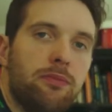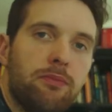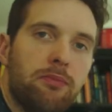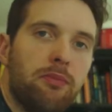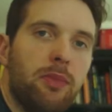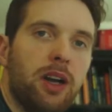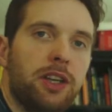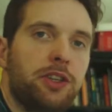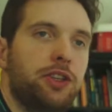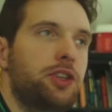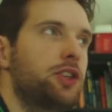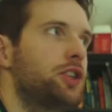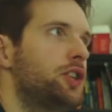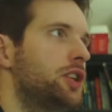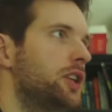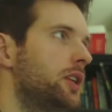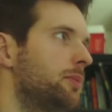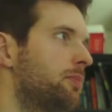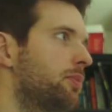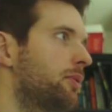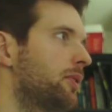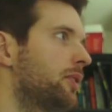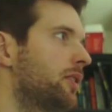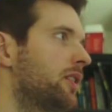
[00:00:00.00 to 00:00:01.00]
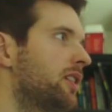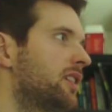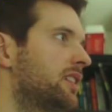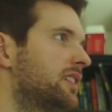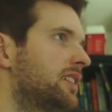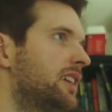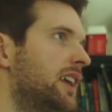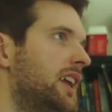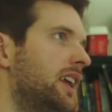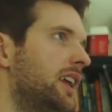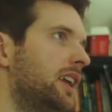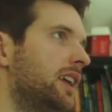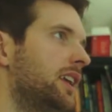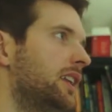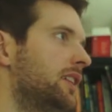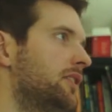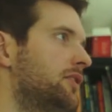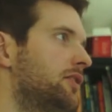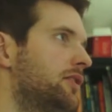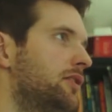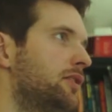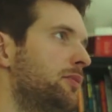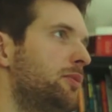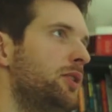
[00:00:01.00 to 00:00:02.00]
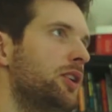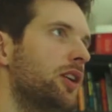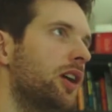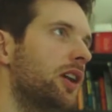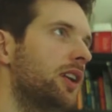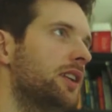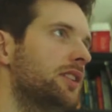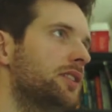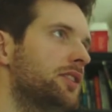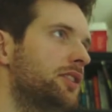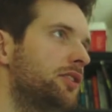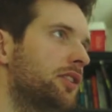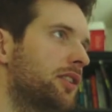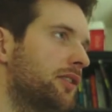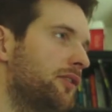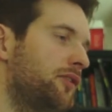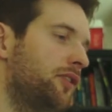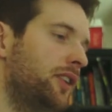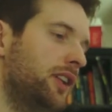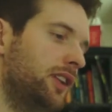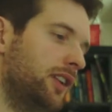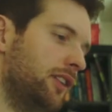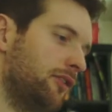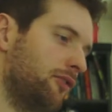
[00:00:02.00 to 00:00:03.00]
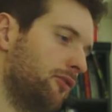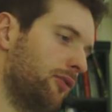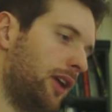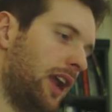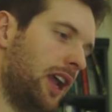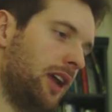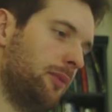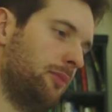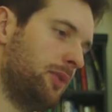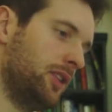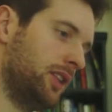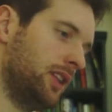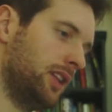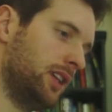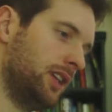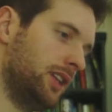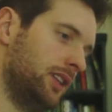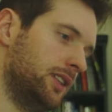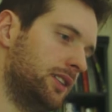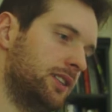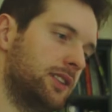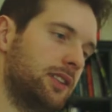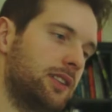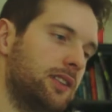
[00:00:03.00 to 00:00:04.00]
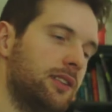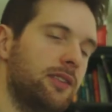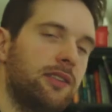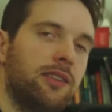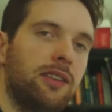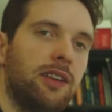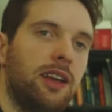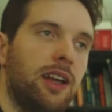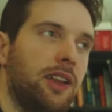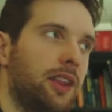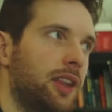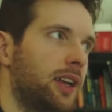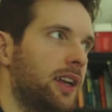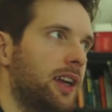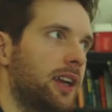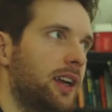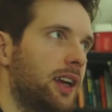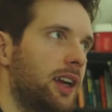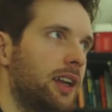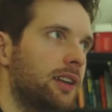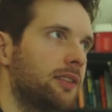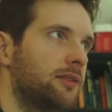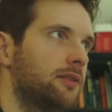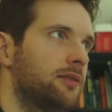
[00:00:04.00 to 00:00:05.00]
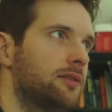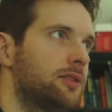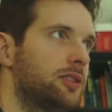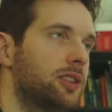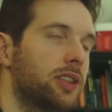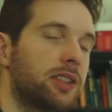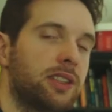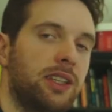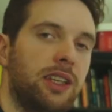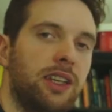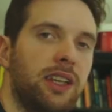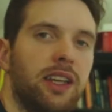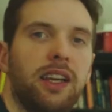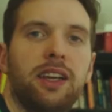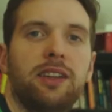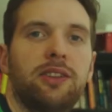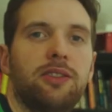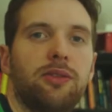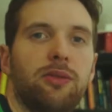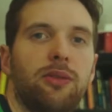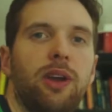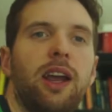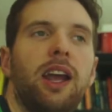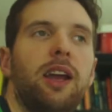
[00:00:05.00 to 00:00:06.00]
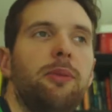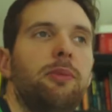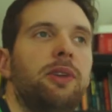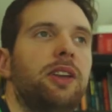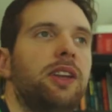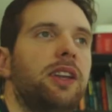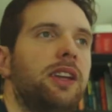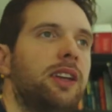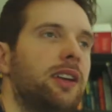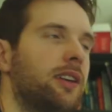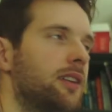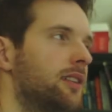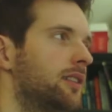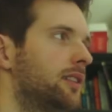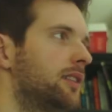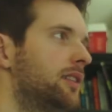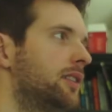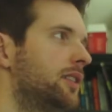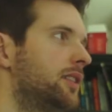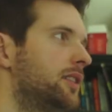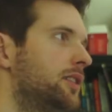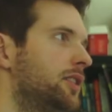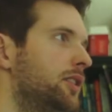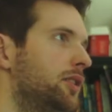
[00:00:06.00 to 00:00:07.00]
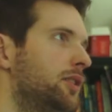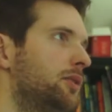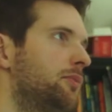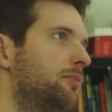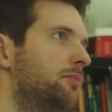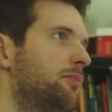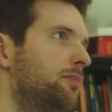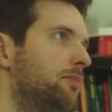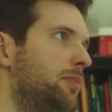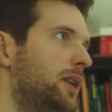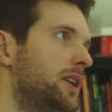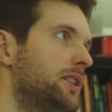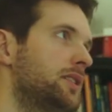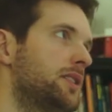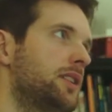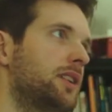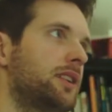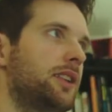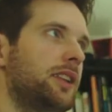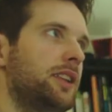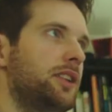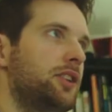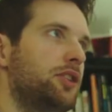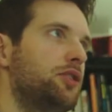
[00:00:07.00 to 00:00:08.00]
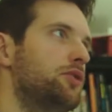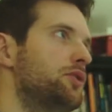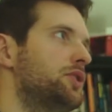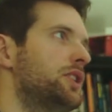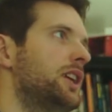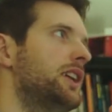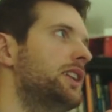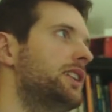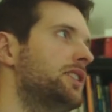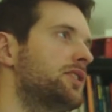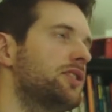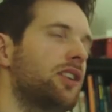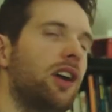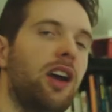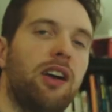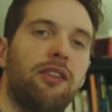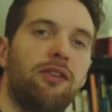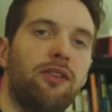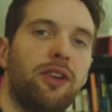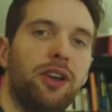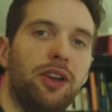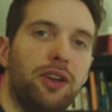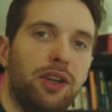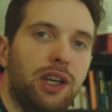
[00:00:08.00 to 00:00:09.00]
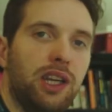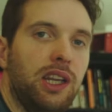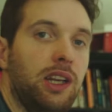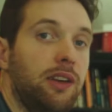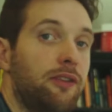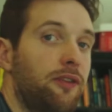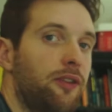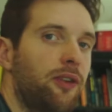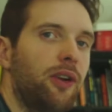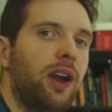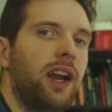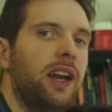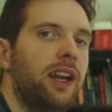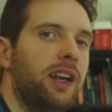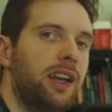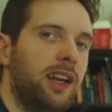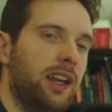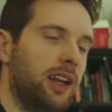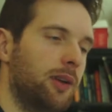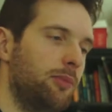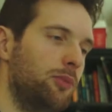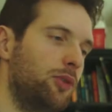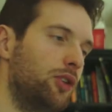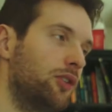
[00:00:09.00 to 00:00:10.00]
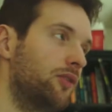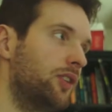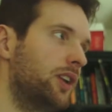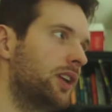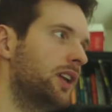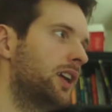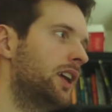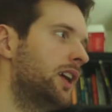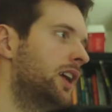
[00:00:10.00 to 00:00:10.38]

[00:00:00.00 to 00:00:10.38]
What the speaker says: much cheaper, and to be honest, you can fit enough RAM in these. I think I got 16 gigs of RAM in here to basically use any software you need for editing a movie.